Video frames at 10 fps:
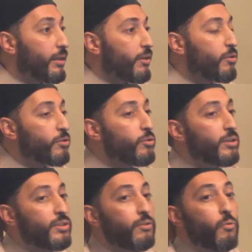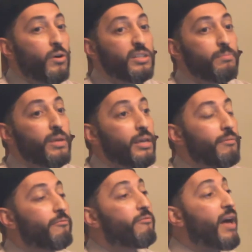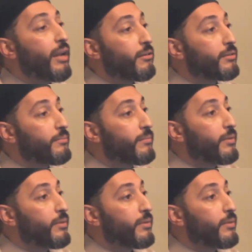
Your daughter won't be valued